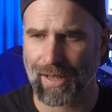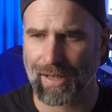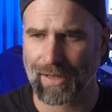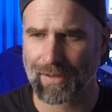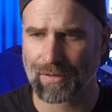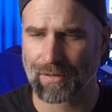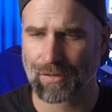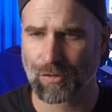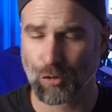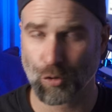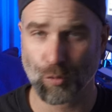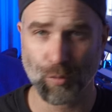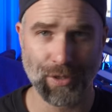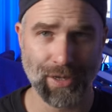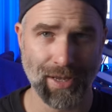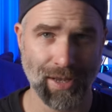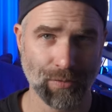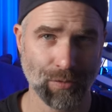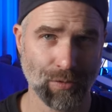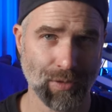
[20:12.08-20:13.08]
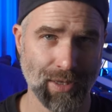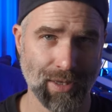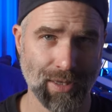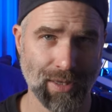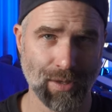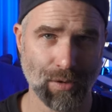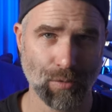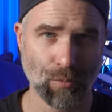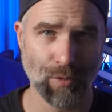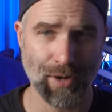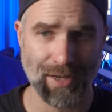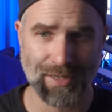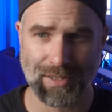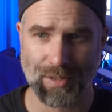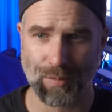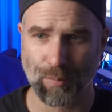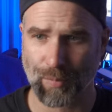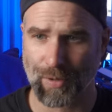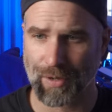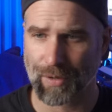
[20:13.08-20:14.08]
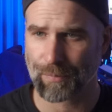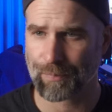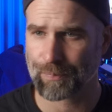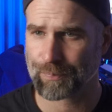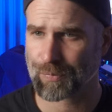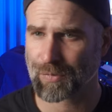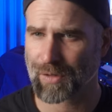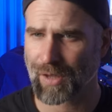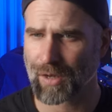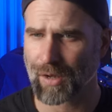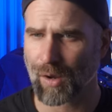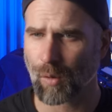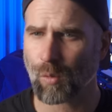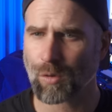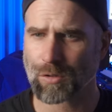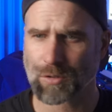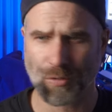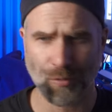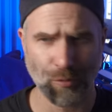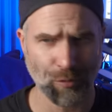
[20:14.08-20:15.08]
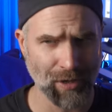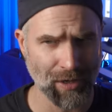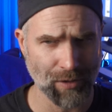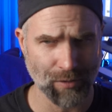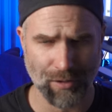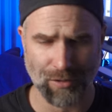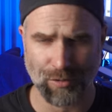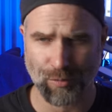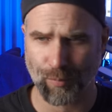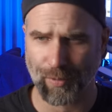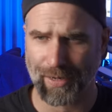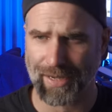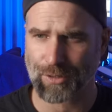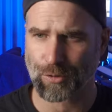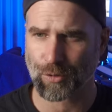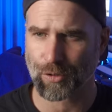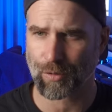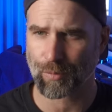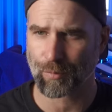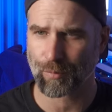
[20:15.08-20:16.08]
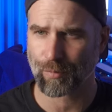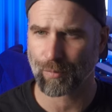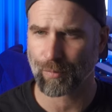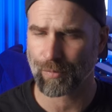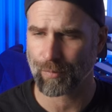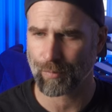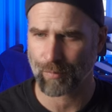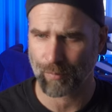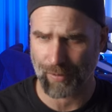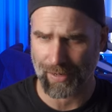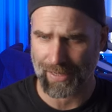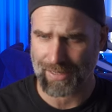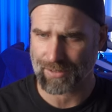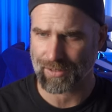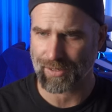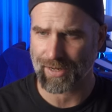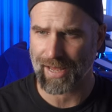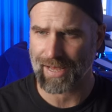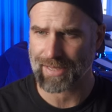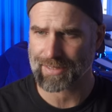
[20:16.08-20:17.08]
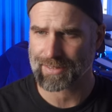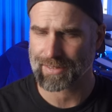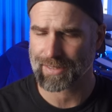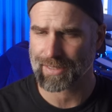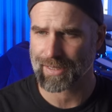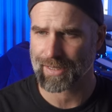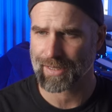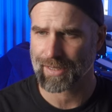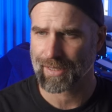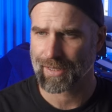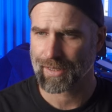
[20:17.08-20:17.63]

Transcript: and you will get the recipe. I also think there's a place you can place a nasty